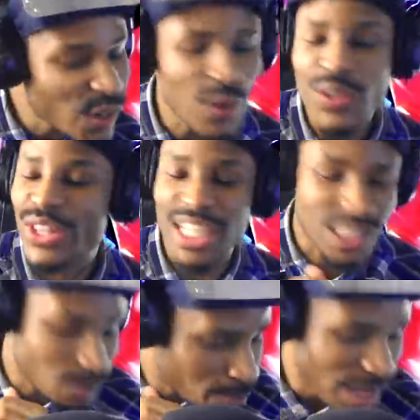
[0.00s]
on
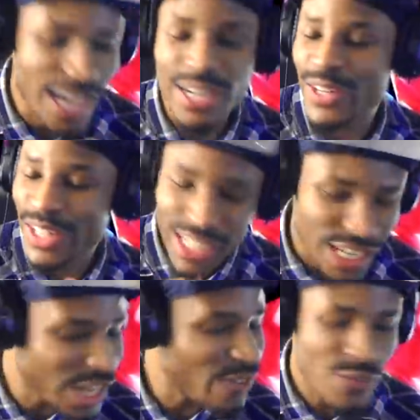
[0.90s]
this banner
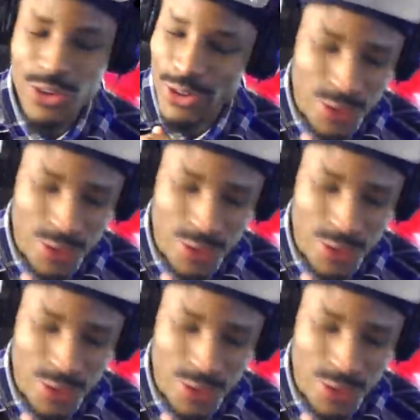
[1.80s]
if you